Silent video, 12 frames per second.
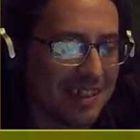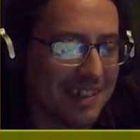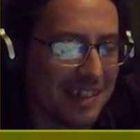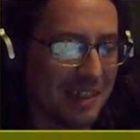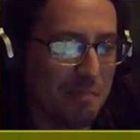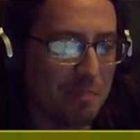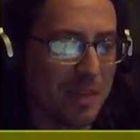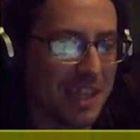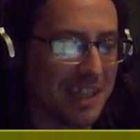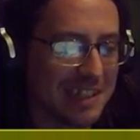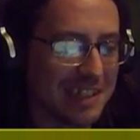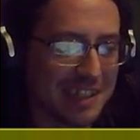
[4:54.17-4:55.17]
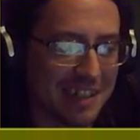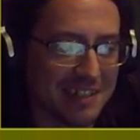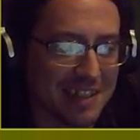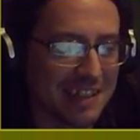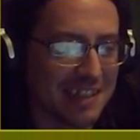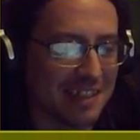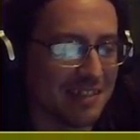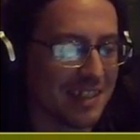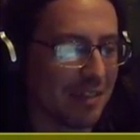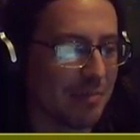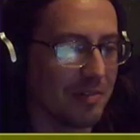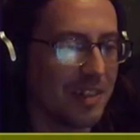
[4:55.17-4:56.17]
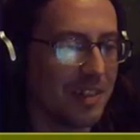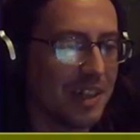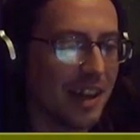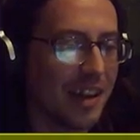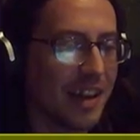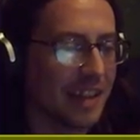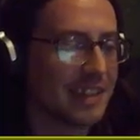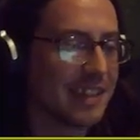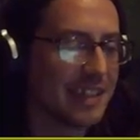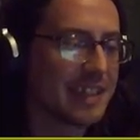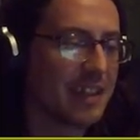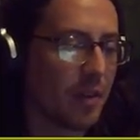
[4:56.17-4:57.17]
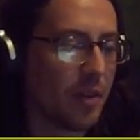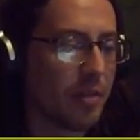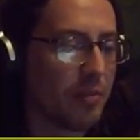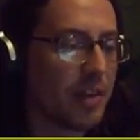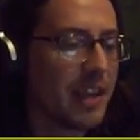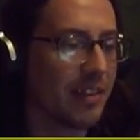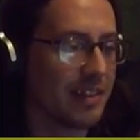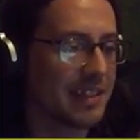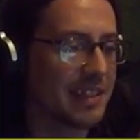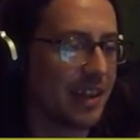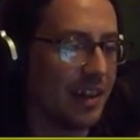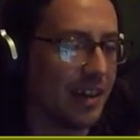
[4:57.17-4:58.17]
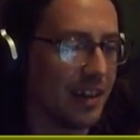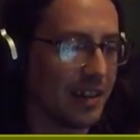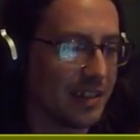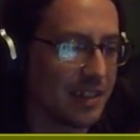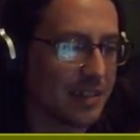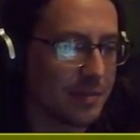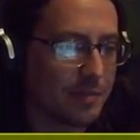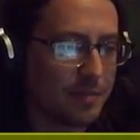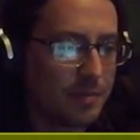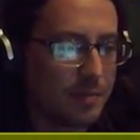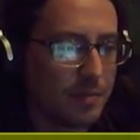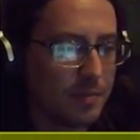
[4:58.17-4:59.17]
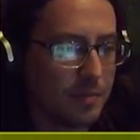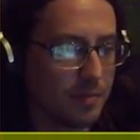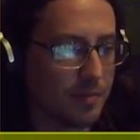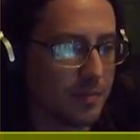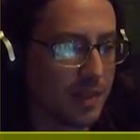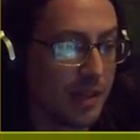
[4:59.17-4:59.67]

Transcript: The B just sounded so terrible. Okay, discover a three cost card. Hmm.